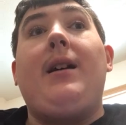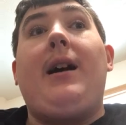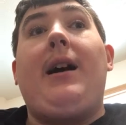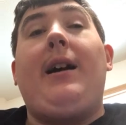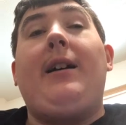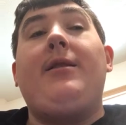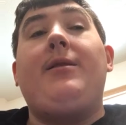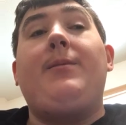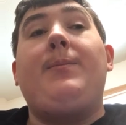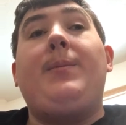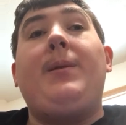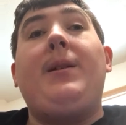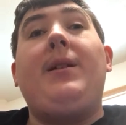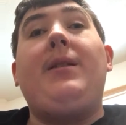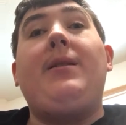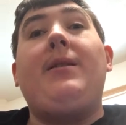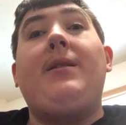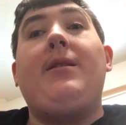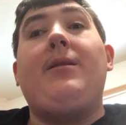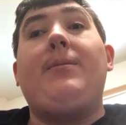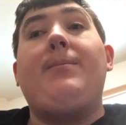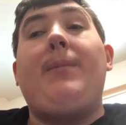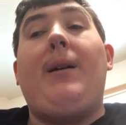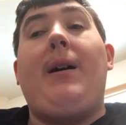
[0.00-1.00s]
I speak
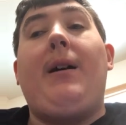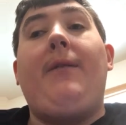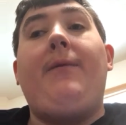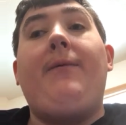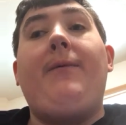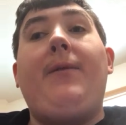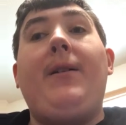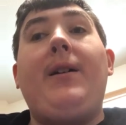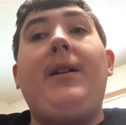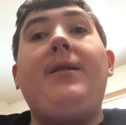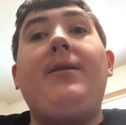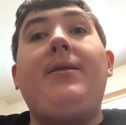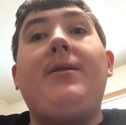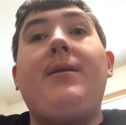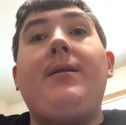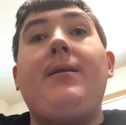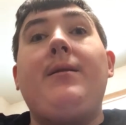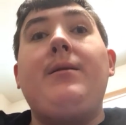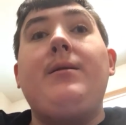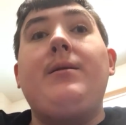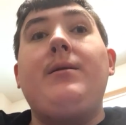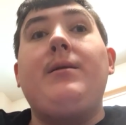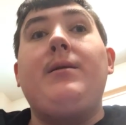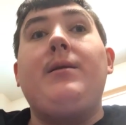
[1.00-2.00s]
this by faith
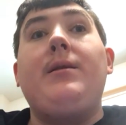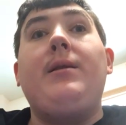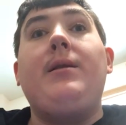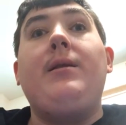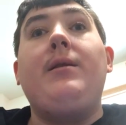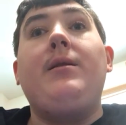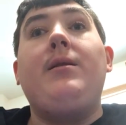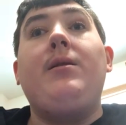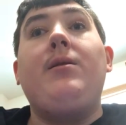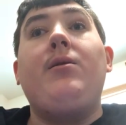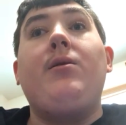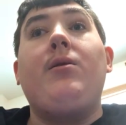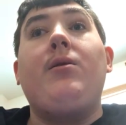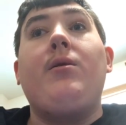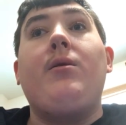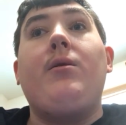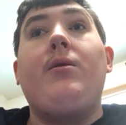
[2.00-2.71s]
in